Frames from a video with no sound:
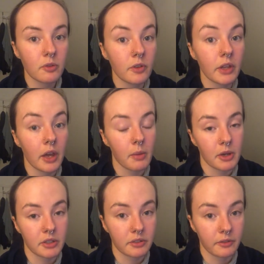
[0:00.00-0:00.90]
for the other
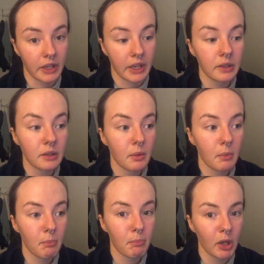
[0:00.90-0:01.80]
person's feeling,
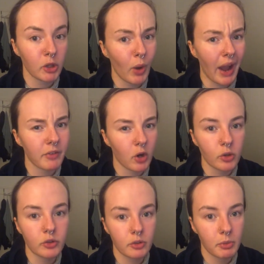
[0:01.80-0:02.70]
but you have
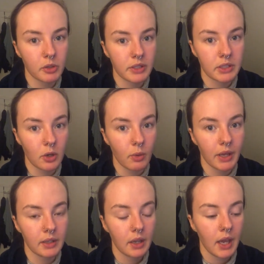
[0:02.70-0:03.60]
contributed to it.
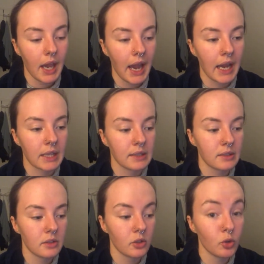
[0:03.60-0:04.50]
And
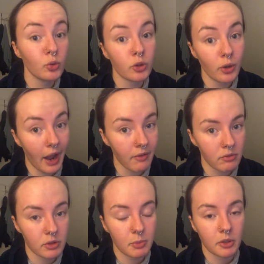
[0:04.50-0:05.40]
you do have a
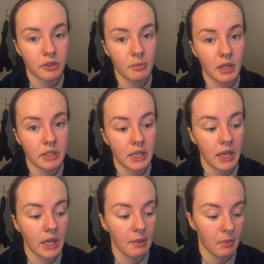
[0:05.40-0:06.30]

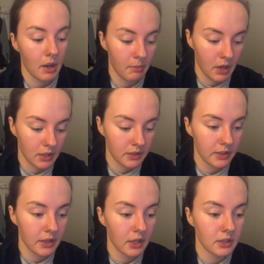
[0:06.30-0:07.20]
responsibility, in my mind,
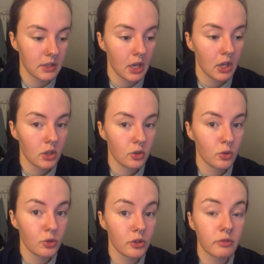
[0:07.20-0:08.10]
that you
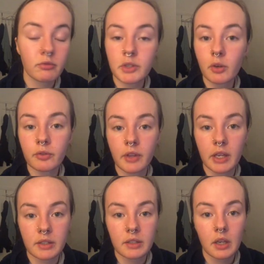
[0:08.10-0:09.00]
should resolve
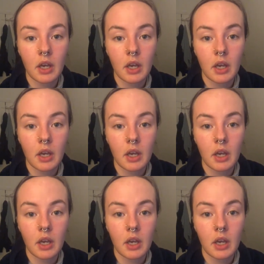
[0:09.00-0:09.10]
this.